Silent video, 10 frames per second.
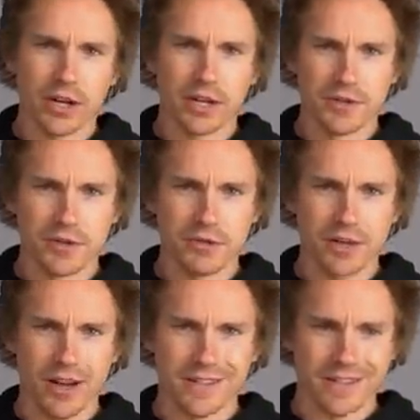Kazoo
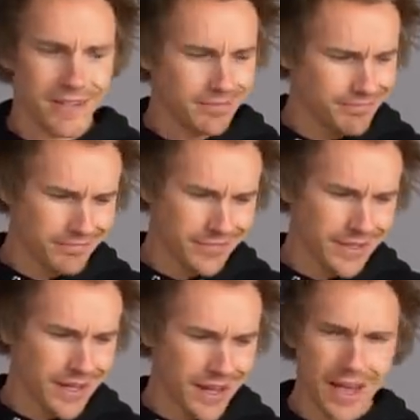content?
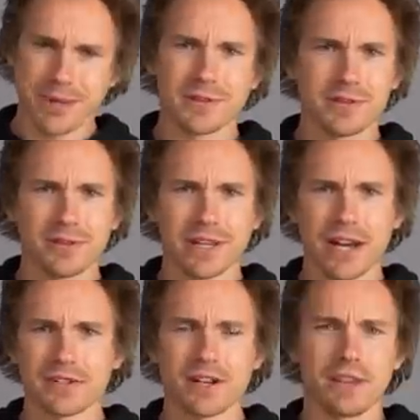Yeah, absolutely.
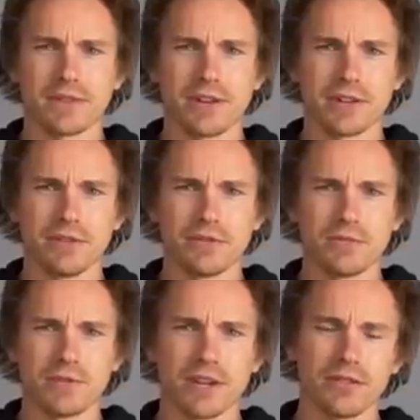I actually have another
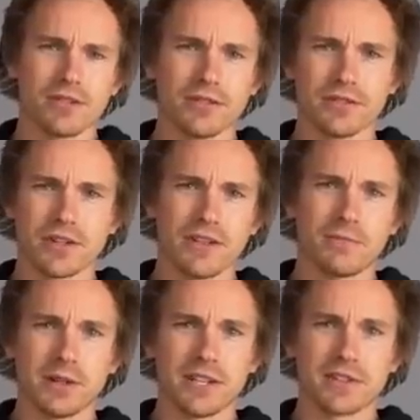YouTube channel called
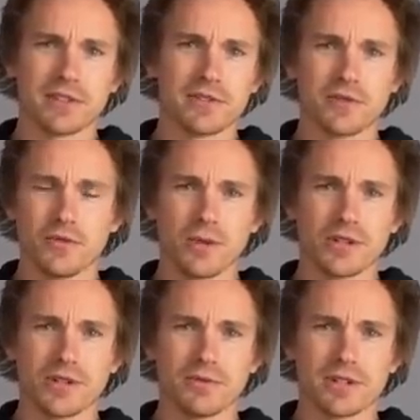Jeff Plays Kazoo
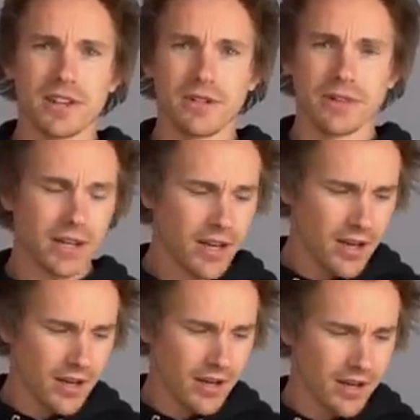127.
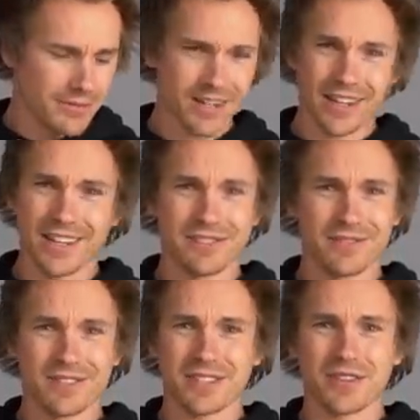It's got like
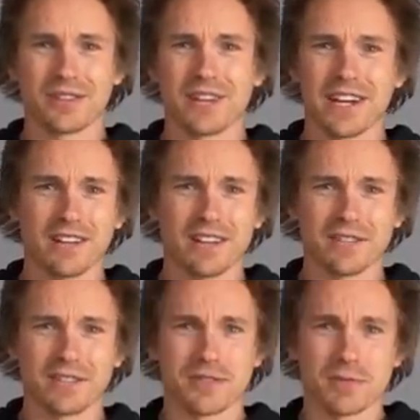
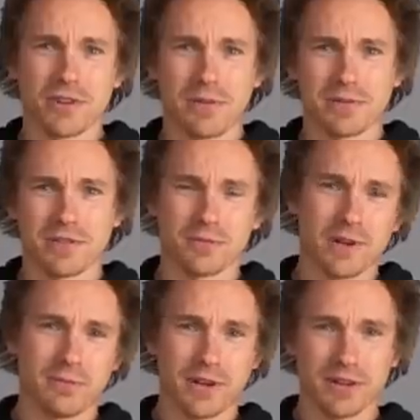680,000 subscribers. It's a
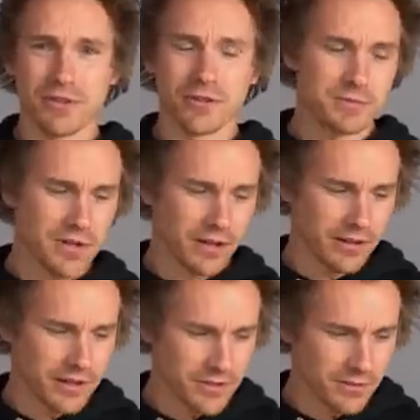way bigger YouTube channel
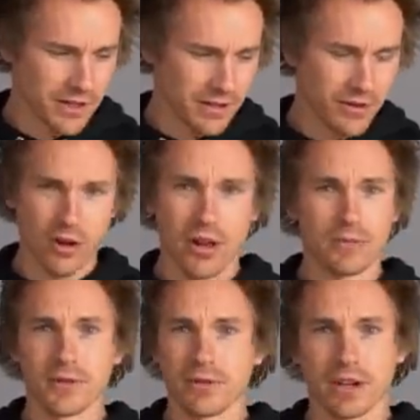than this one, and all
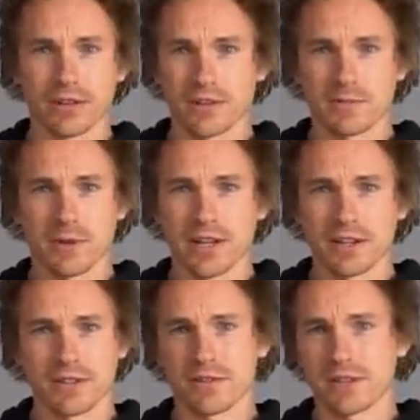I'm doing on there is playing
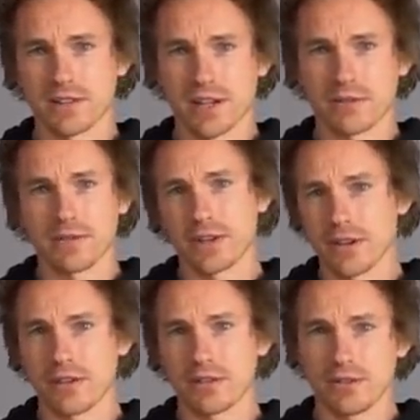Kazoo, and that's every
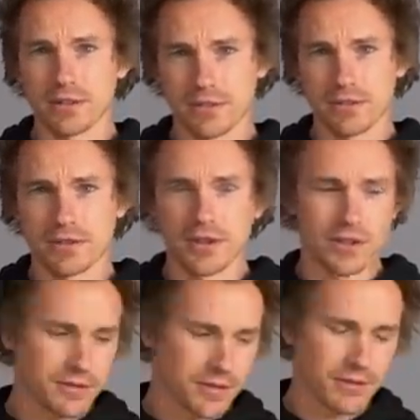video. You can search it
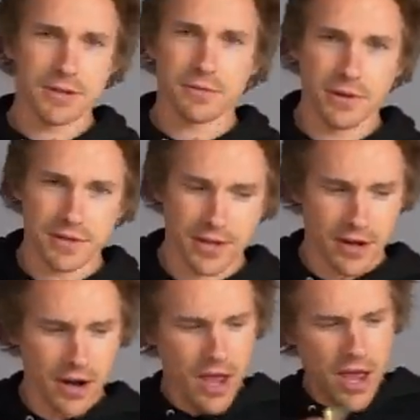on YouTube. I swear it's there.